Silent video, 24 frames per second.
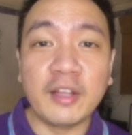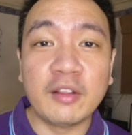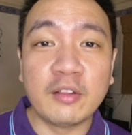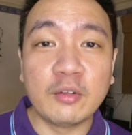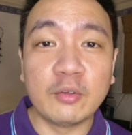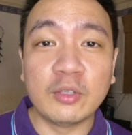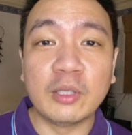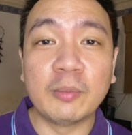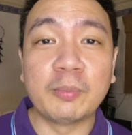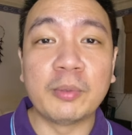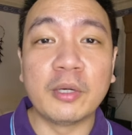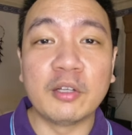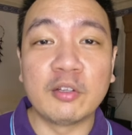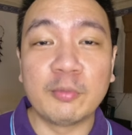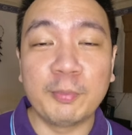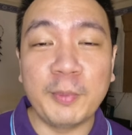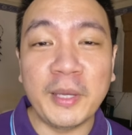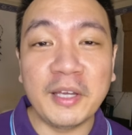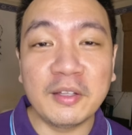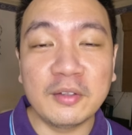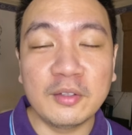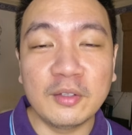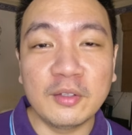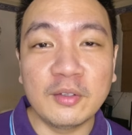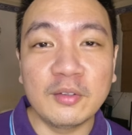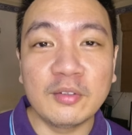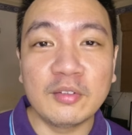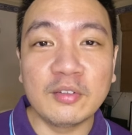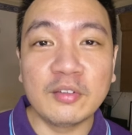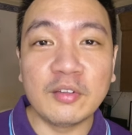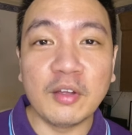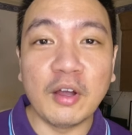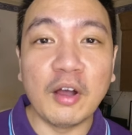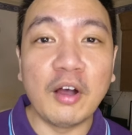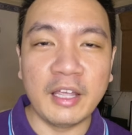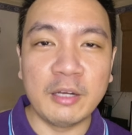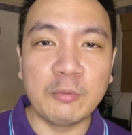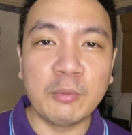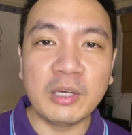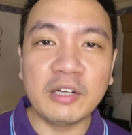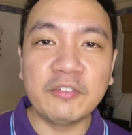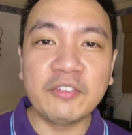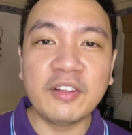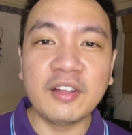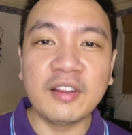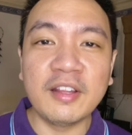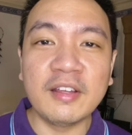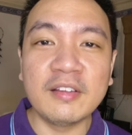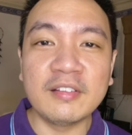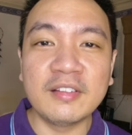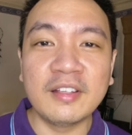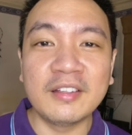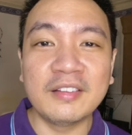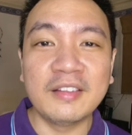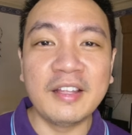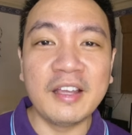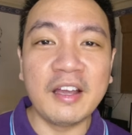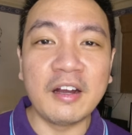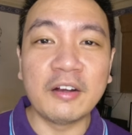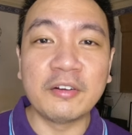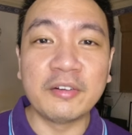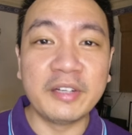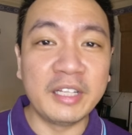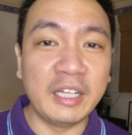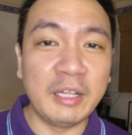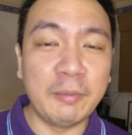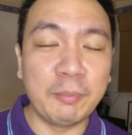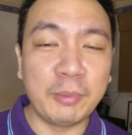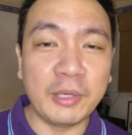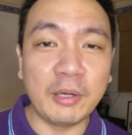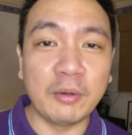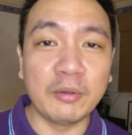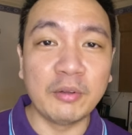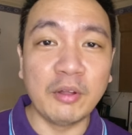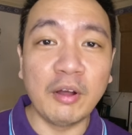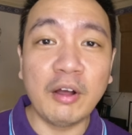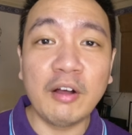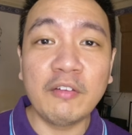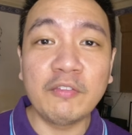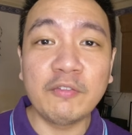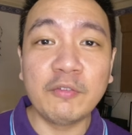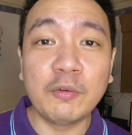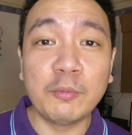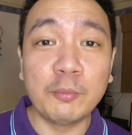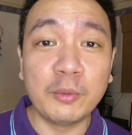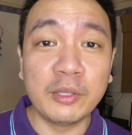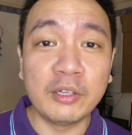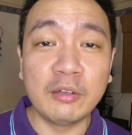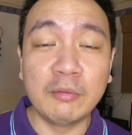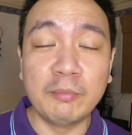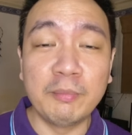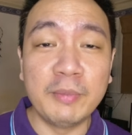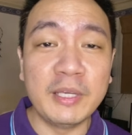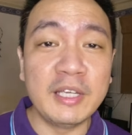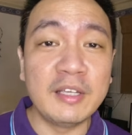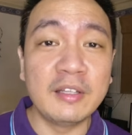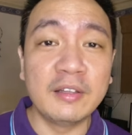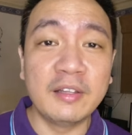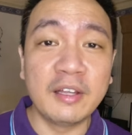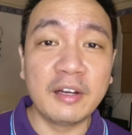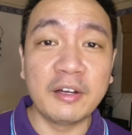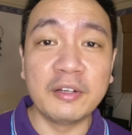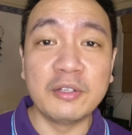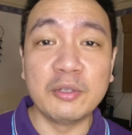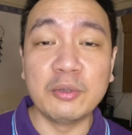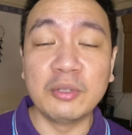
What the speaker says: read through the prospectus, and one of the things that they are really proud of would be their